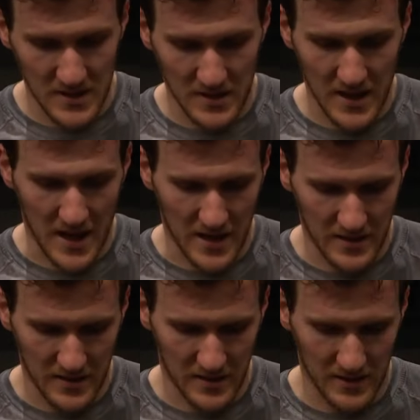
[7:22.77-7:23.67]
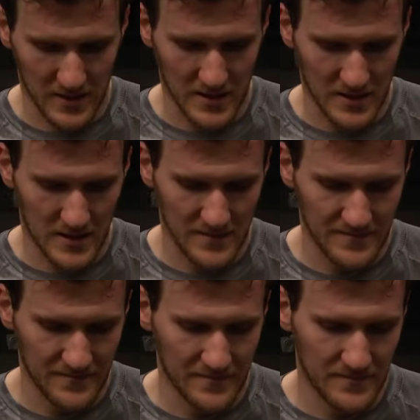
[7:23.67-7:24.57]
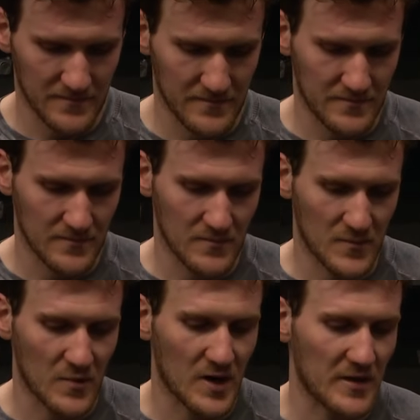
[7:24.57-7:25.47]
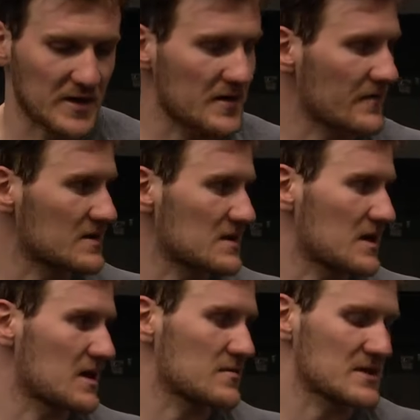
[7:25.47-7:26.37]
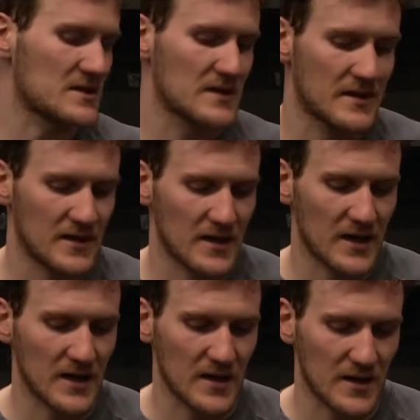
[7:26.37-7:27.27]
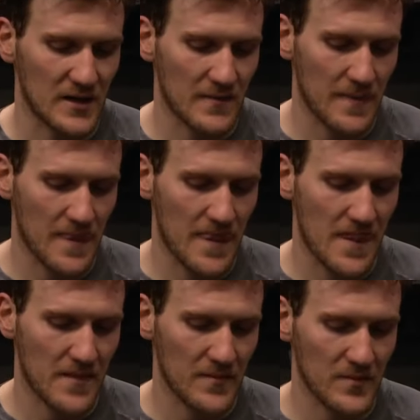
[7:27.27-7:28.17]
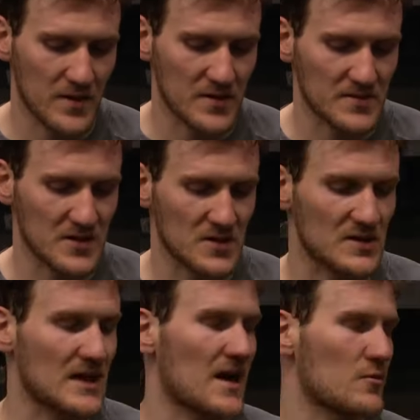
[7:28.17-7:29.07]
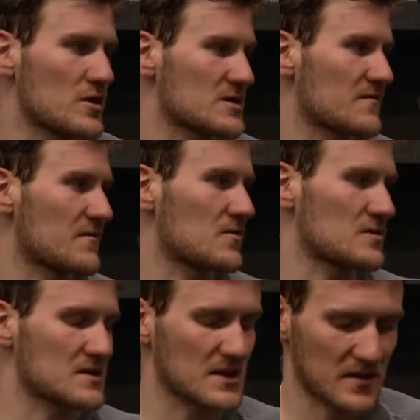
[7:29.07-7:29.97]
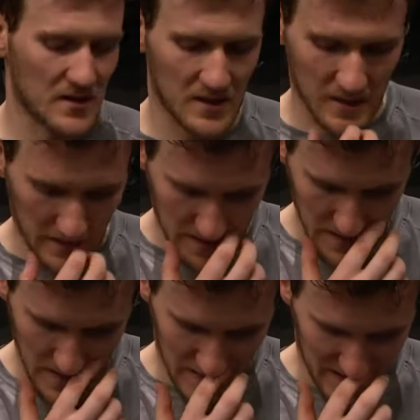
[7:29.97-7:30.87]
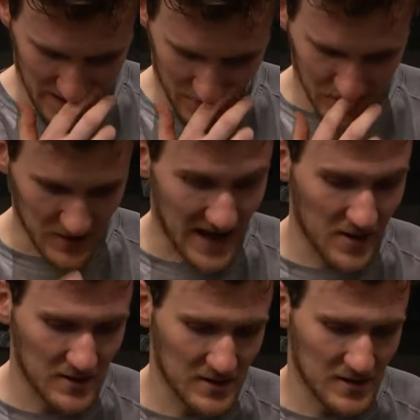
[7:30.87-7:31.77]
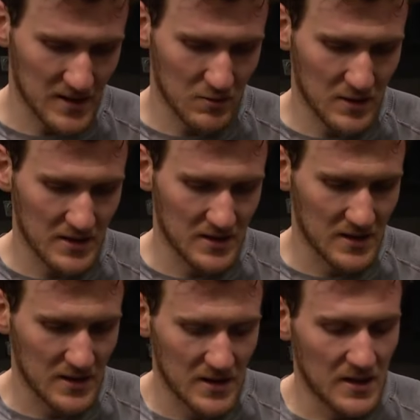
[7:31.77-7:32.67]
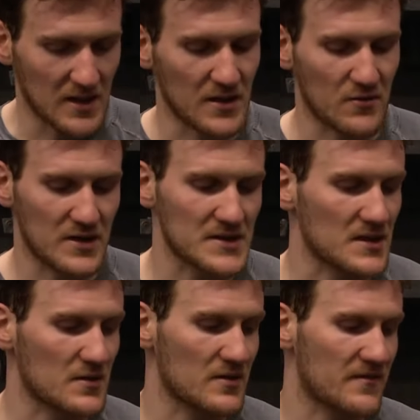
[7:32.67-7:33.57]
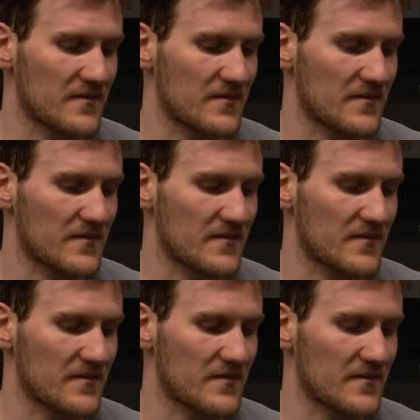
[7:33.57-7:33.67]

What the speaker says: Yeah, I think we want to make a difference in games, and you know, especially the timeliness of goals. I think when you're down and need one, and I know recently we've,